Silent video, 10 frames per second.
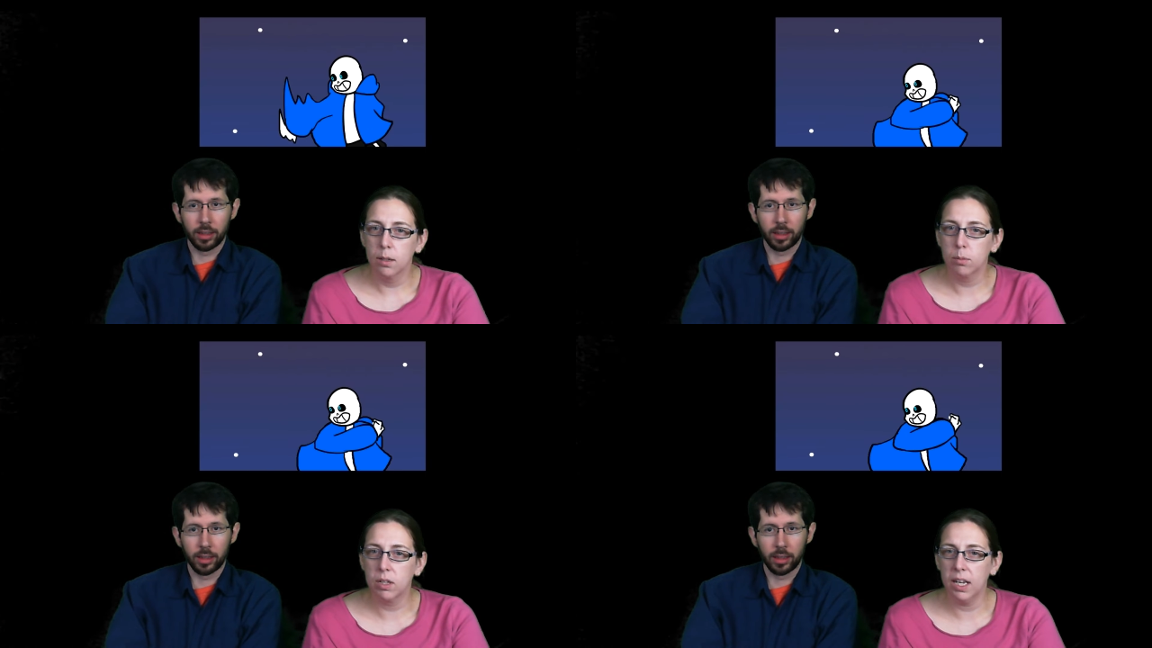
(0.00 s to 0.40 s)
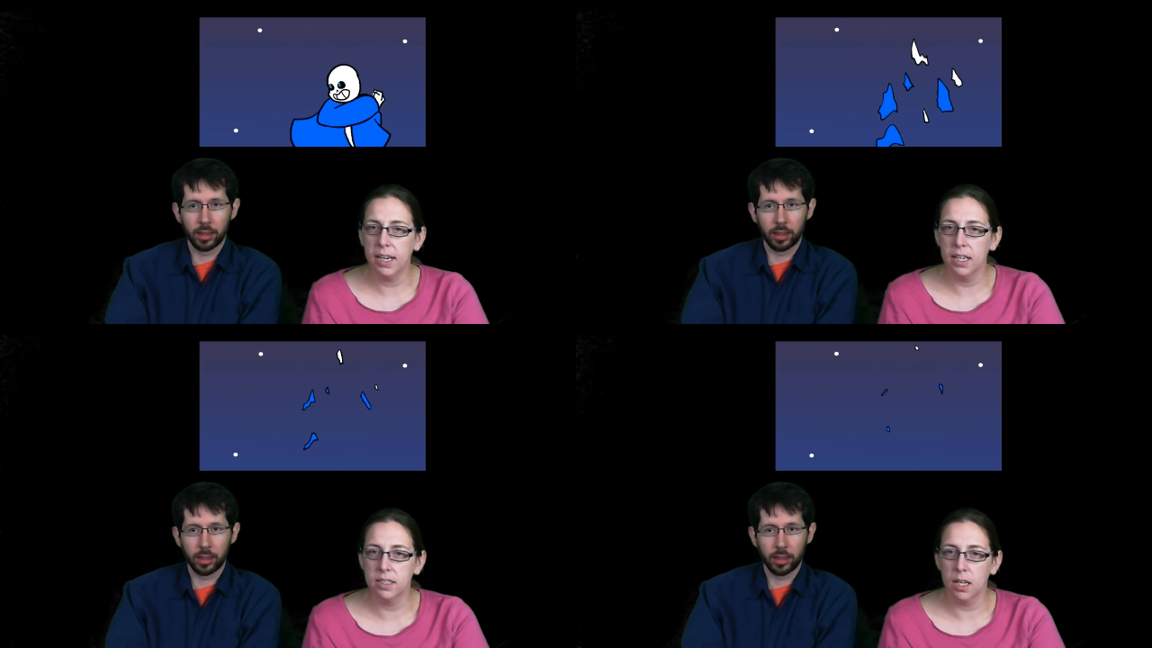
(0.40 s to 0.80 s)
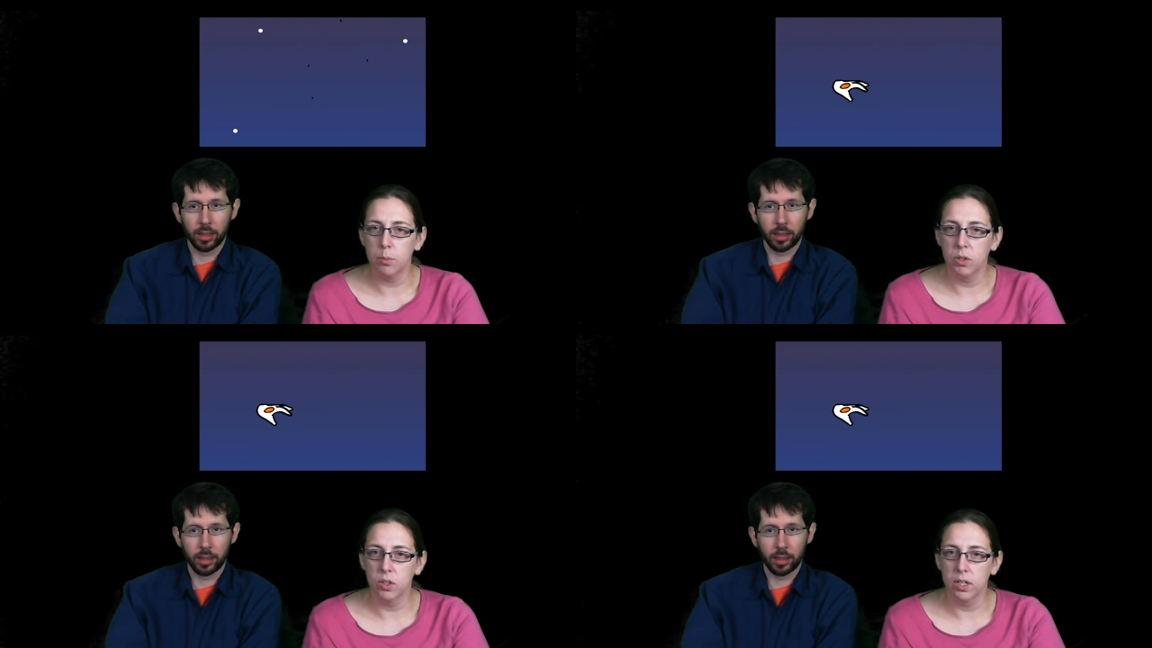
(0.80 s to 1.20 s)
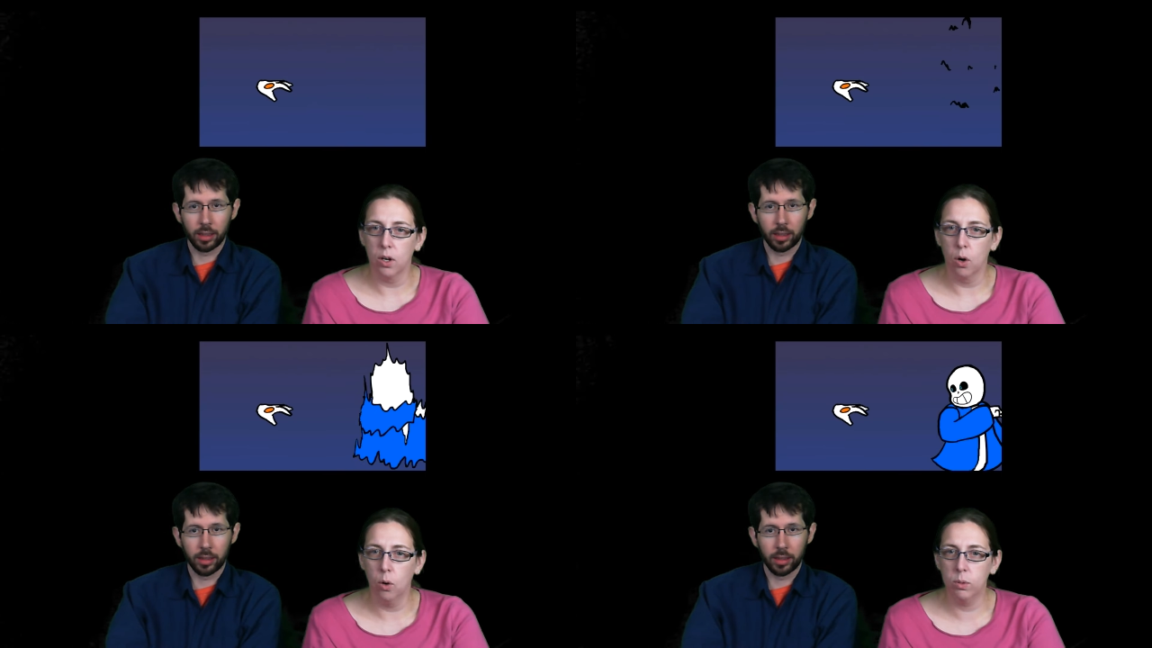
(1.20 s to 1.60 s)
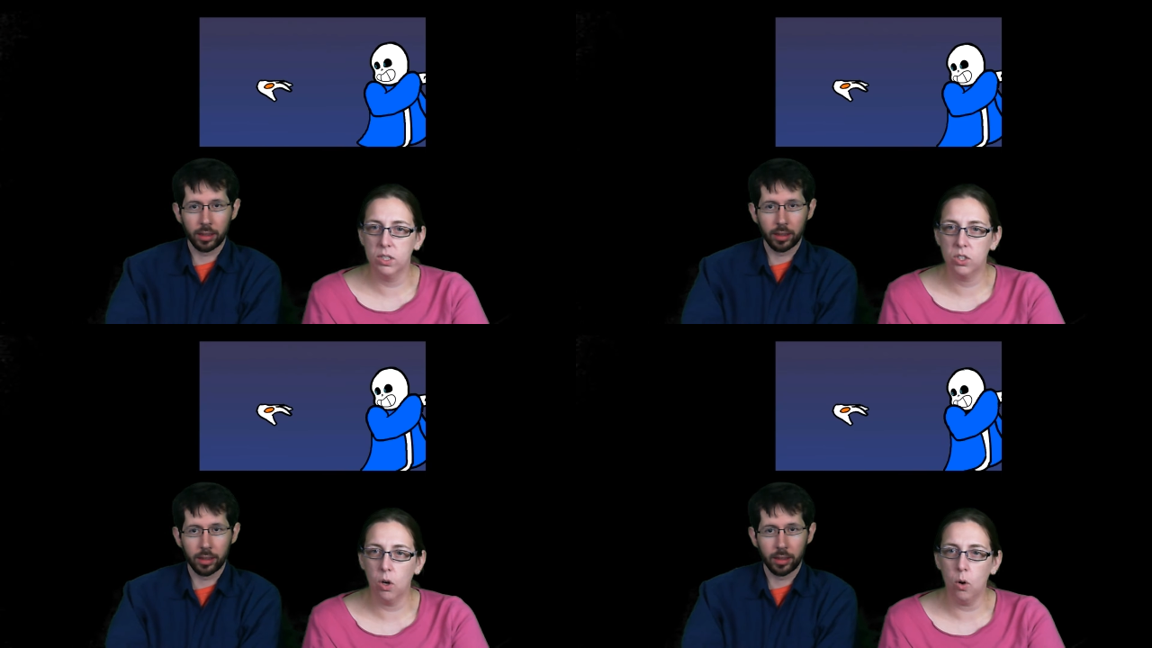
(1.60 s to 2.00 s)
Speaker 1: Glad he has that ability. Oh, we
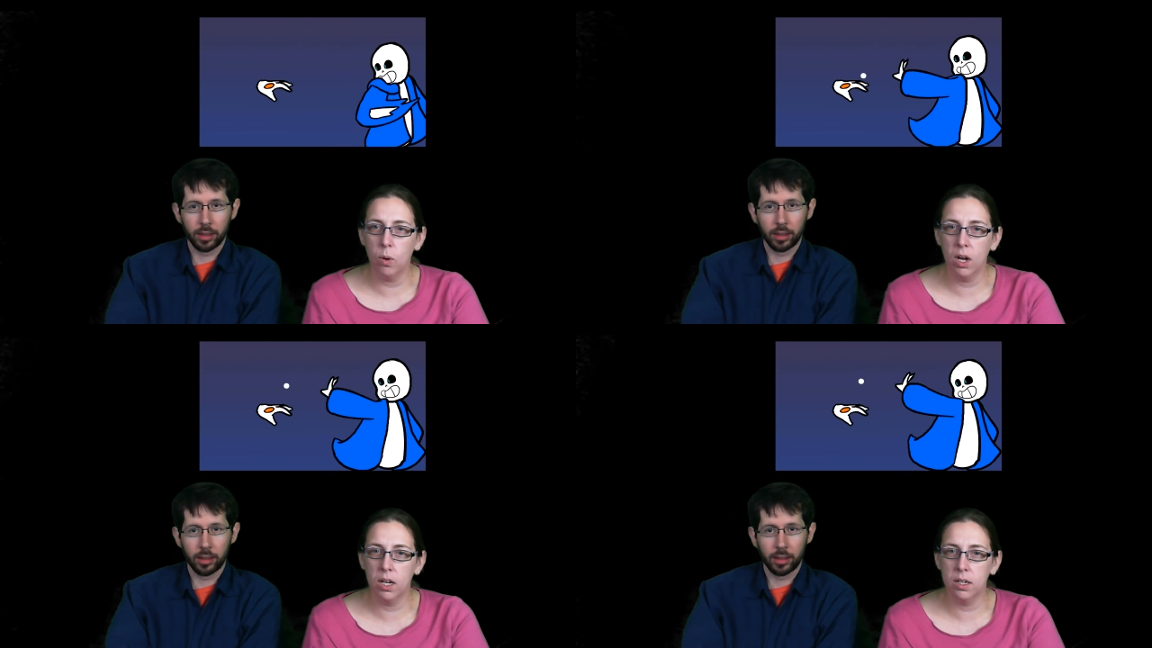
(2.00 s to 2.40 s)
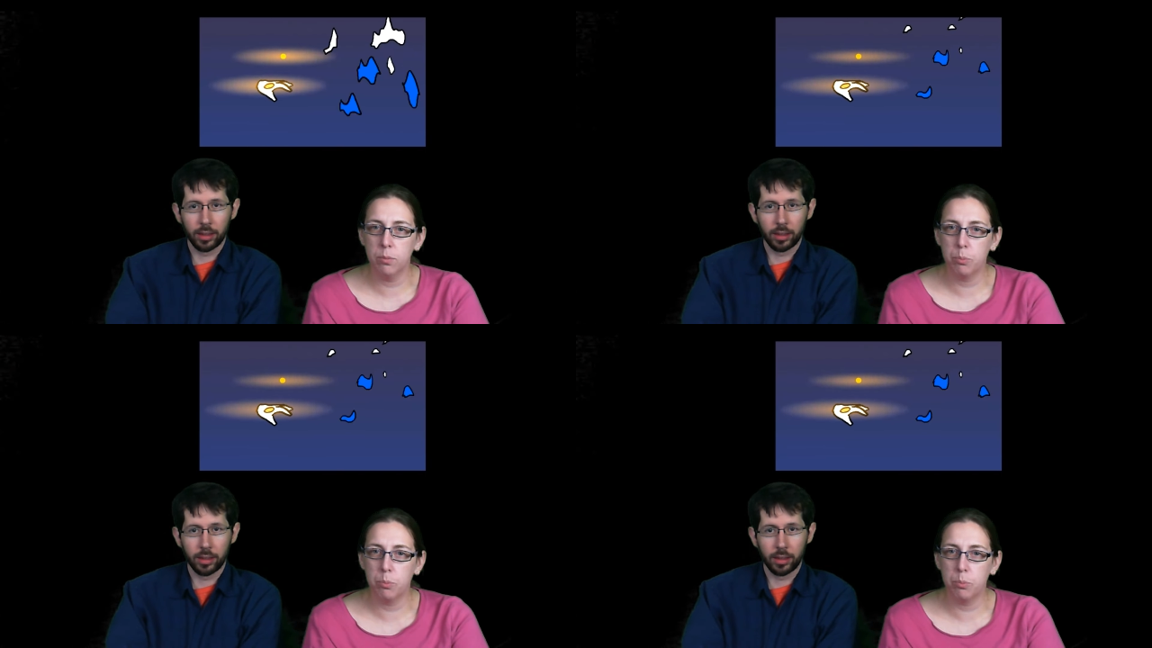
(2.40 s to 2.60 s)
stole one!